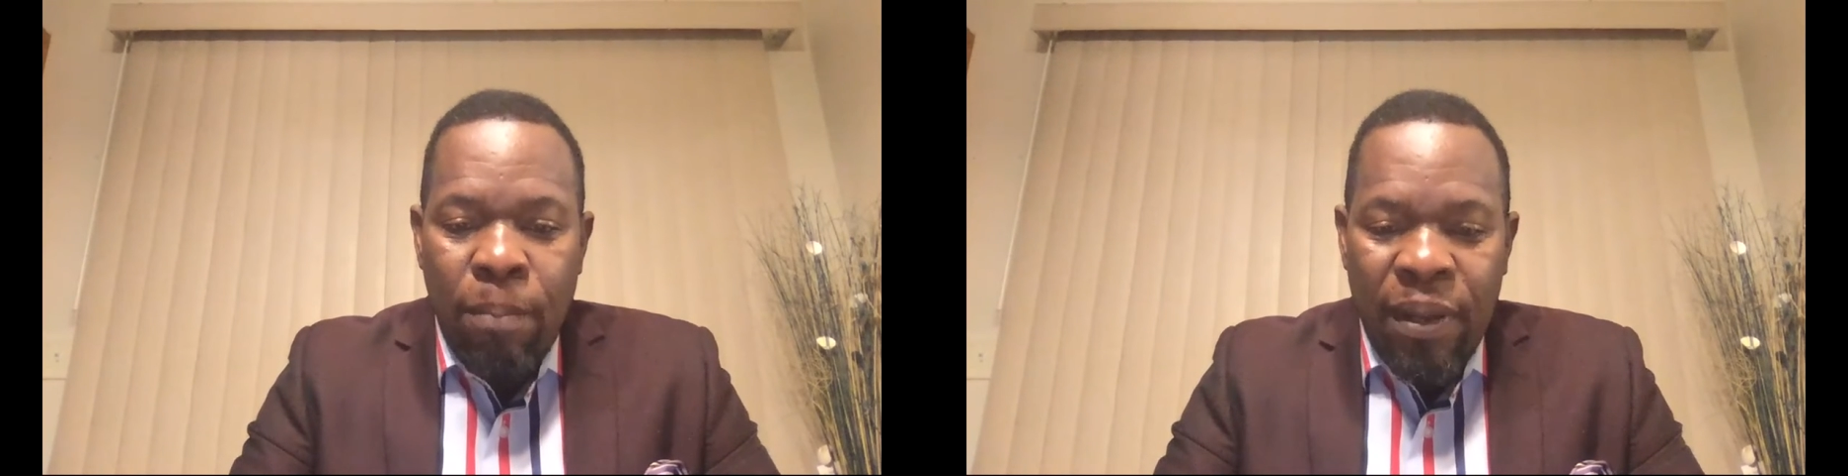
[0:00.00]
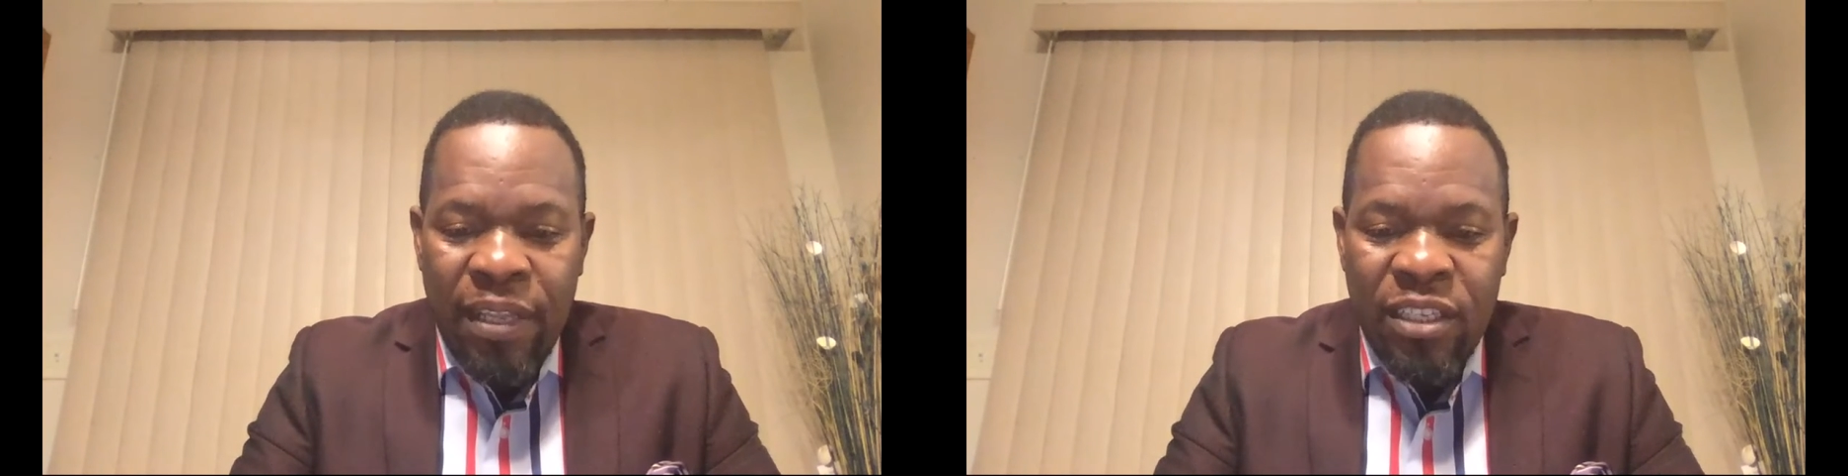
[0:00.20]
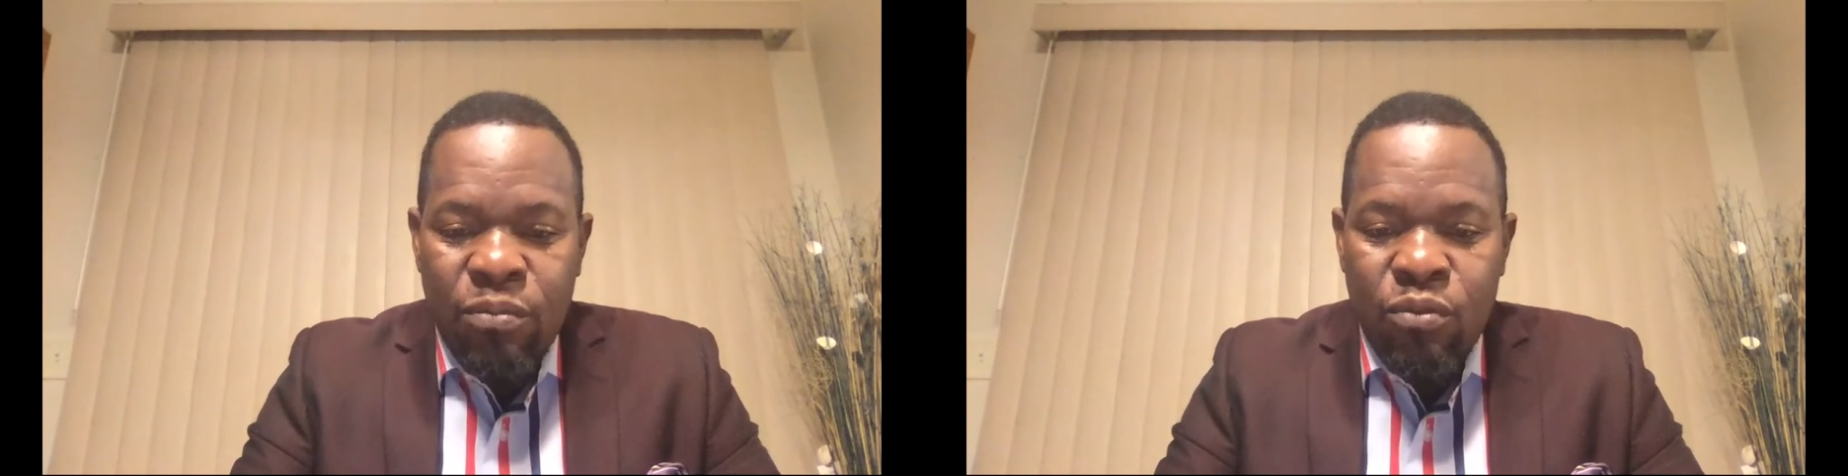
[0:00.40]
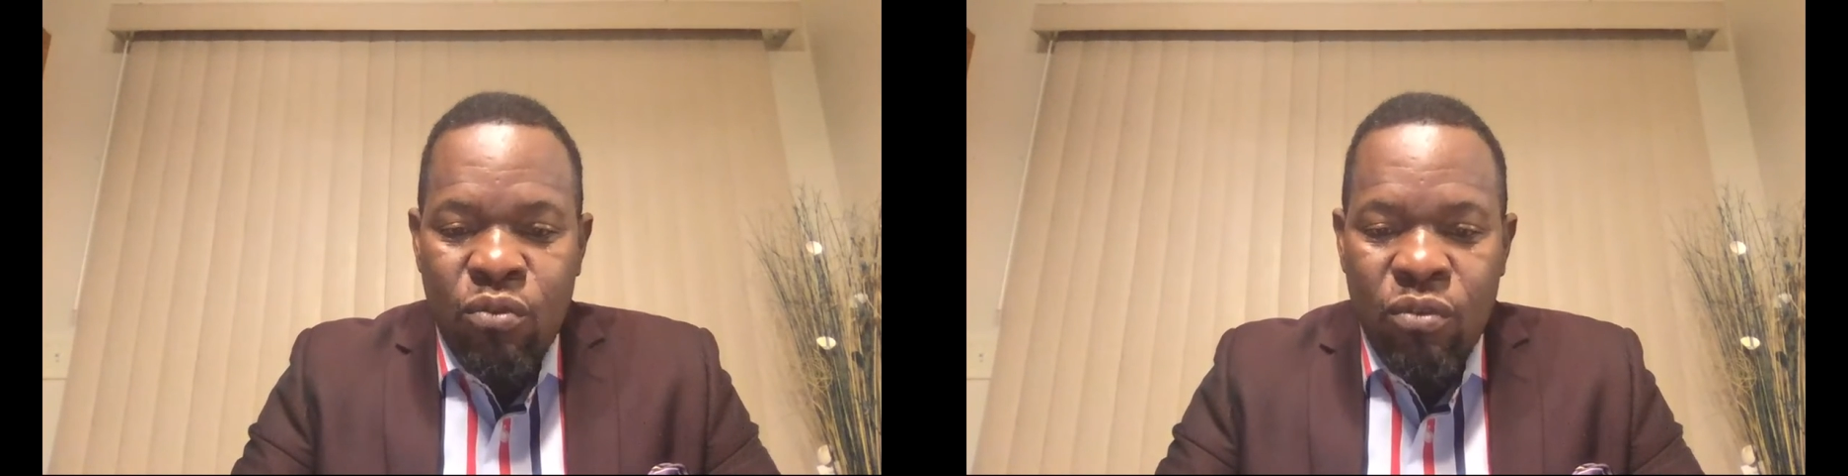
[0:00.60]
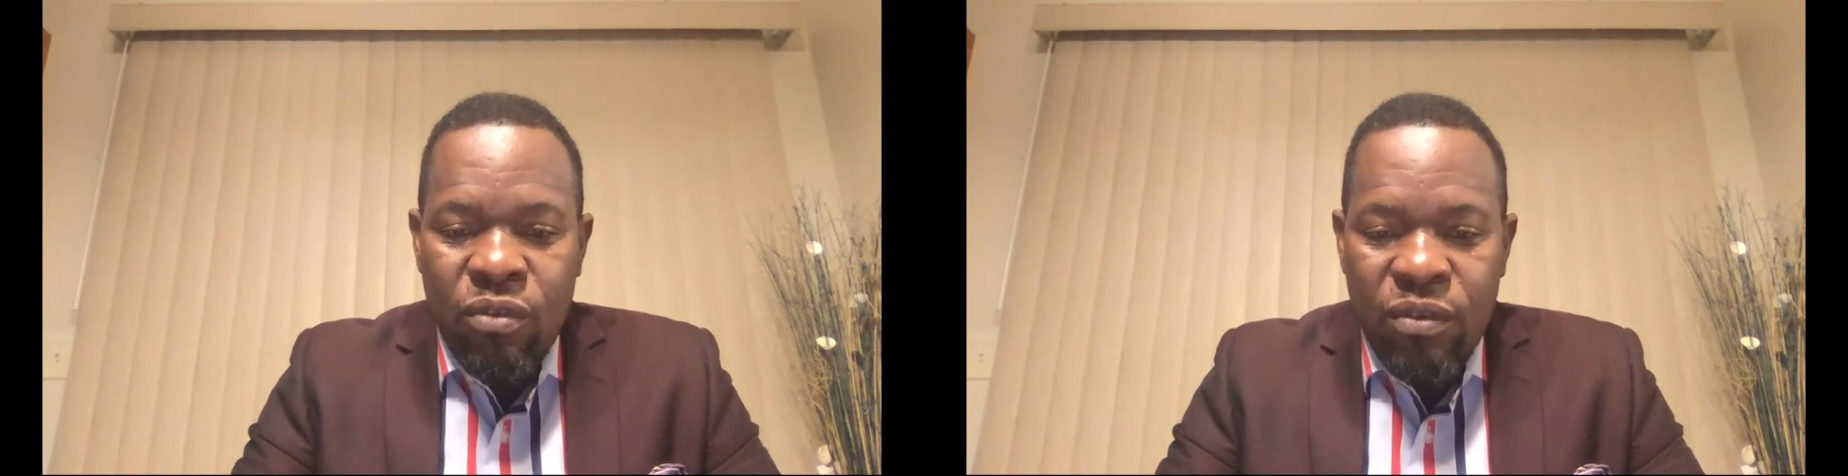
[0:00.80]

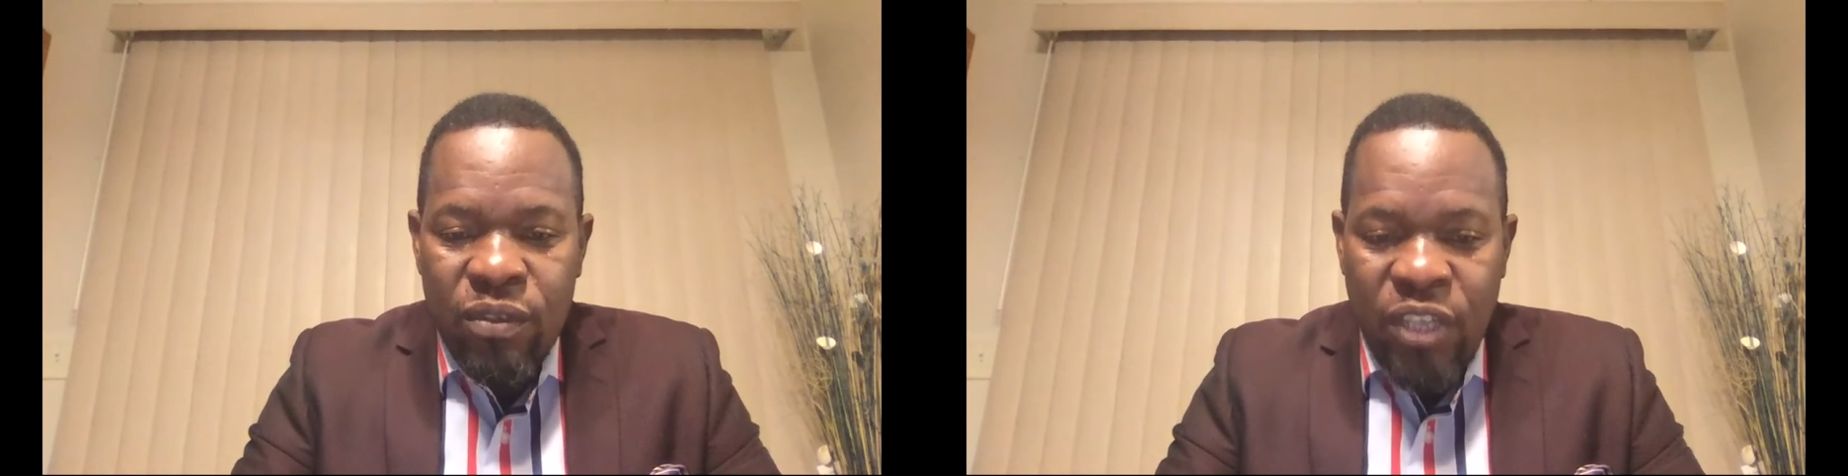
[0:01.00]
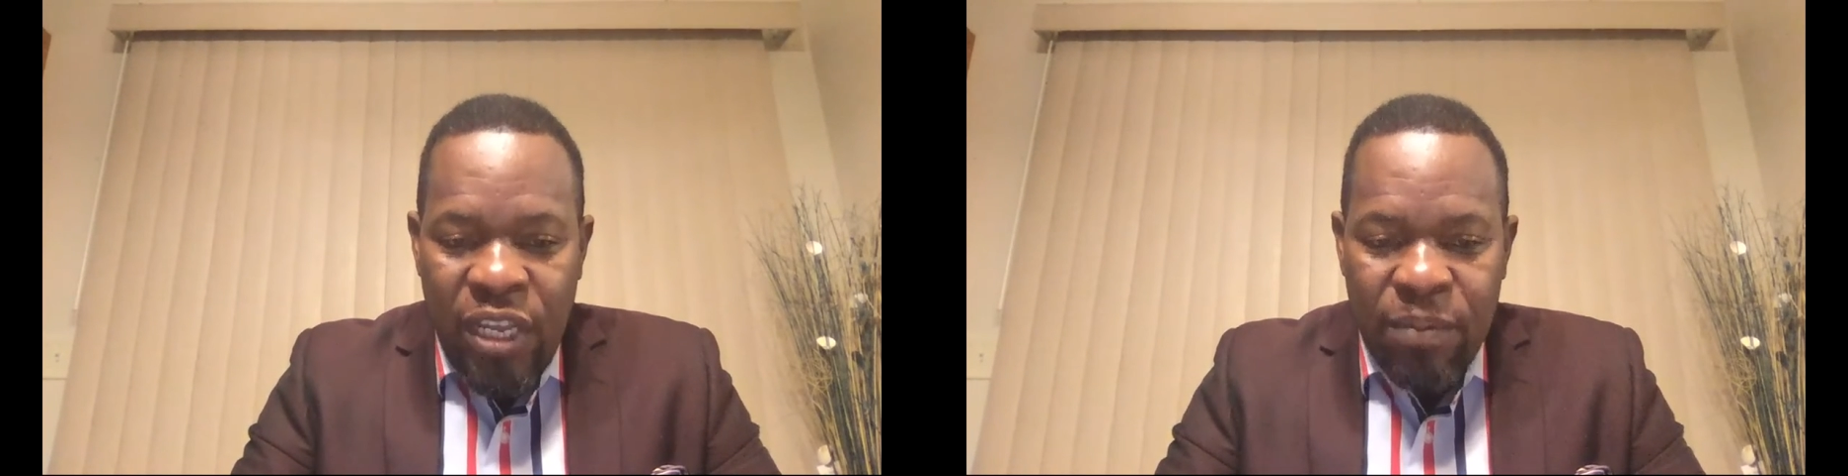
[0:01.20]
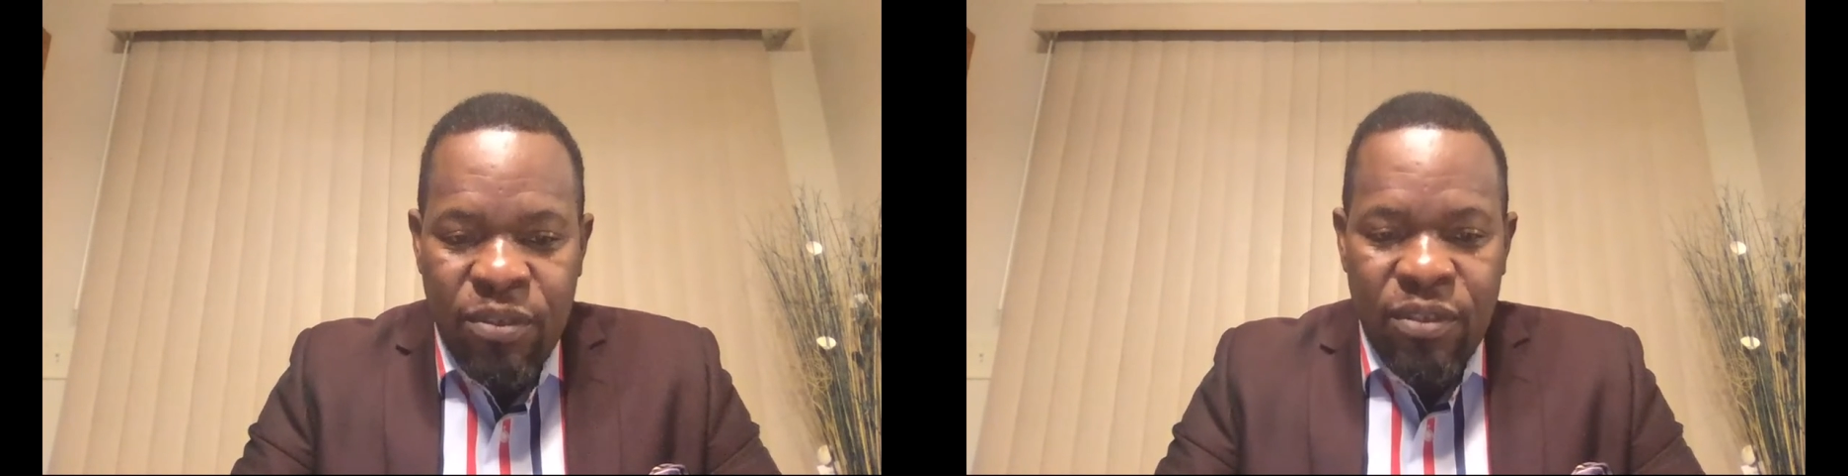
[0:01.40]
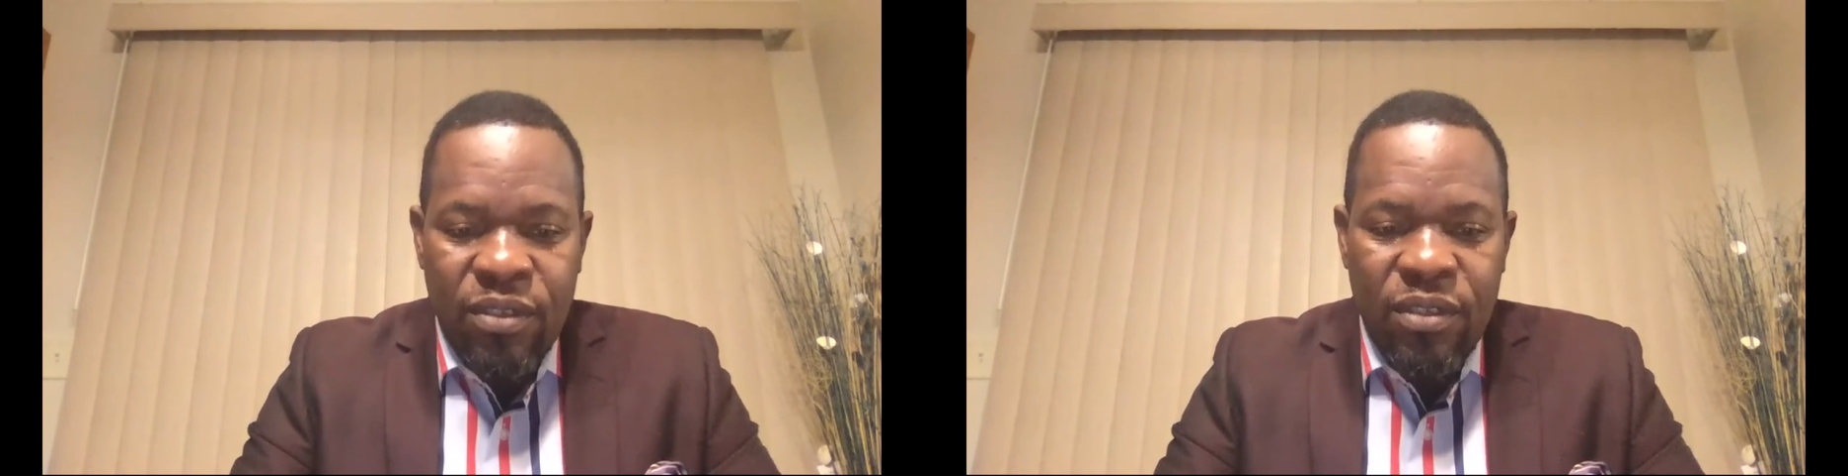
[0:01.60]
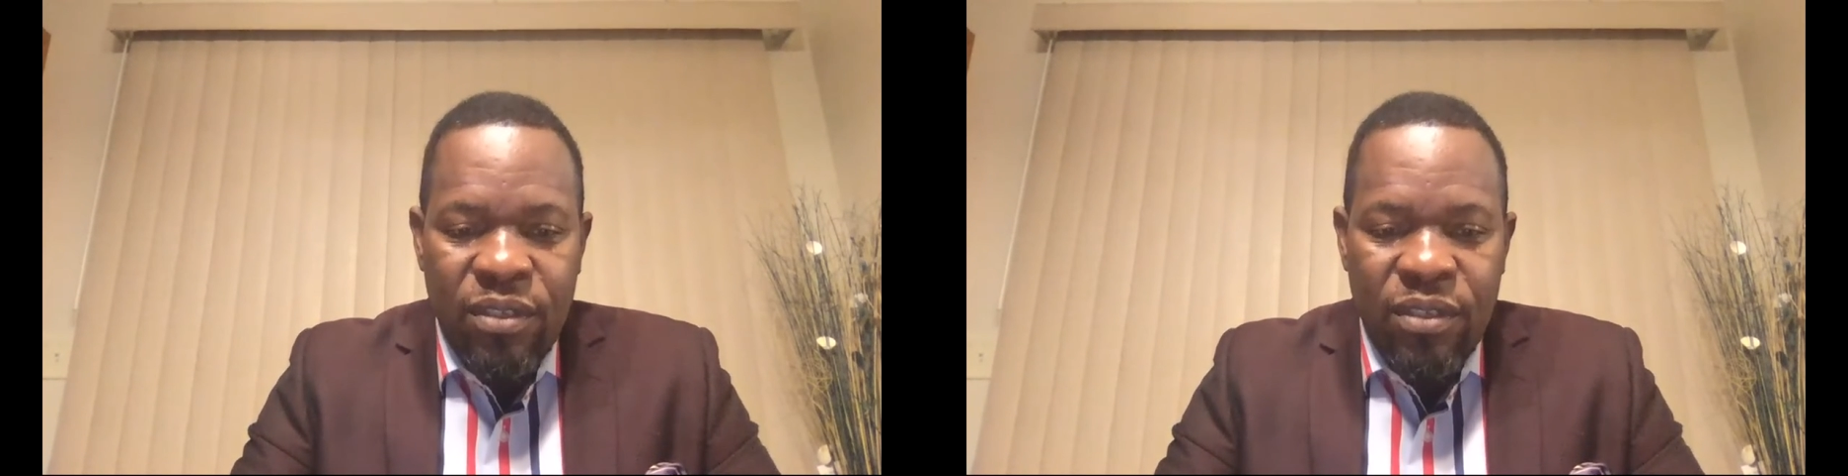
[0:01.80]
palatable terms,